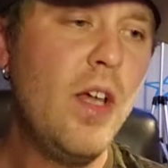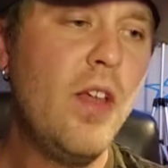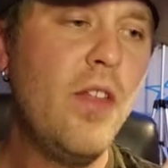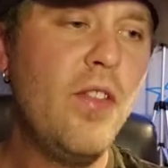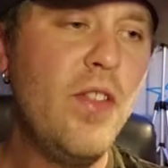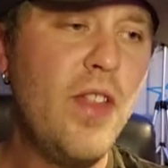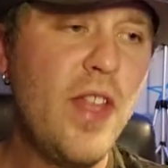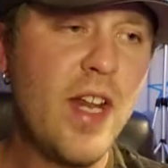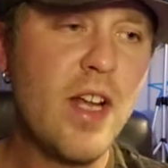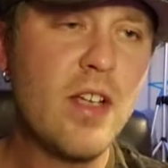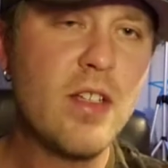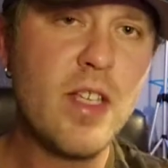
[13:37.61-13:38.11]

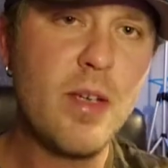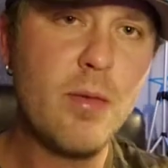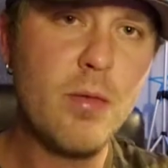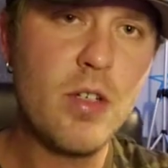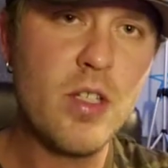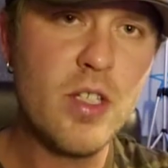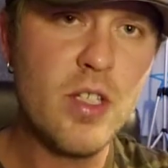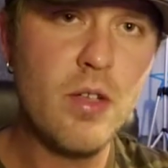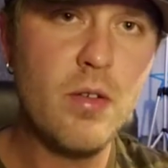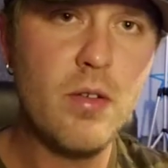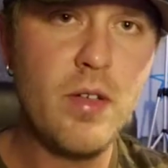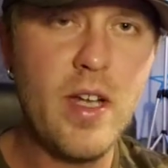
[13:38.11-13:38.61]
Then I was able to
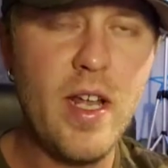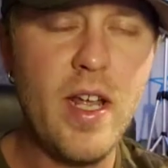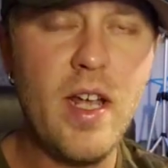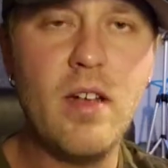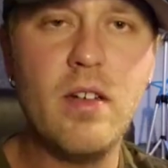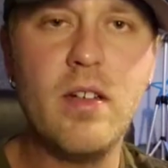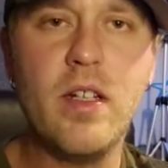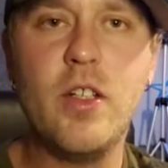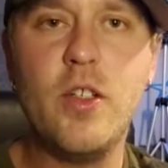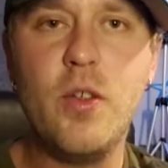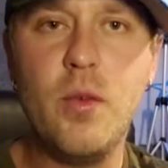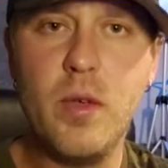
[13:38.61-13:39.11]
slow it
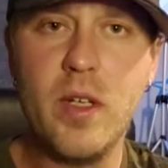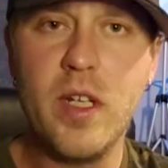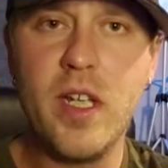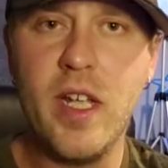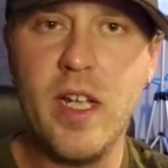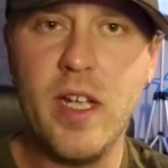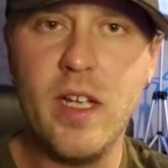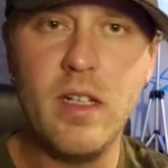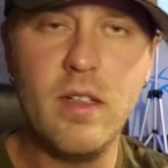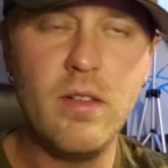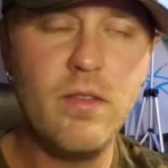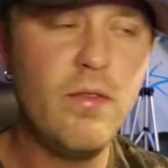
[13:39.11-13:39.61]
down and do it
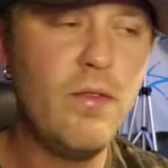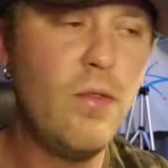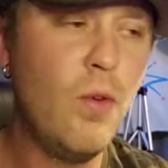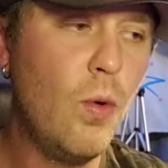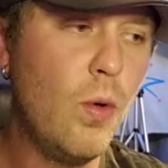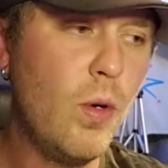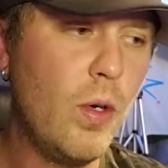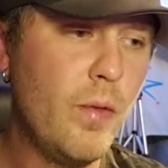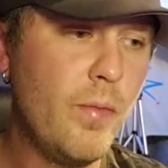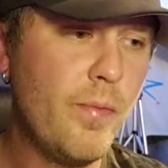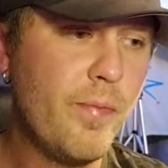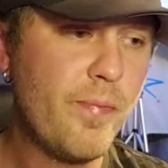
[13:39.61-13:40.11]
again
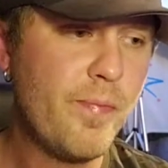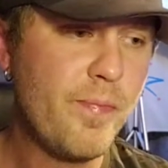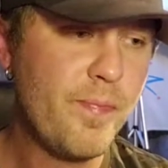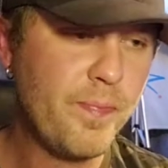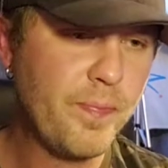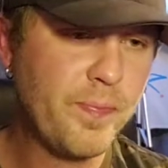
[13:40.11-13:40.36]
for him.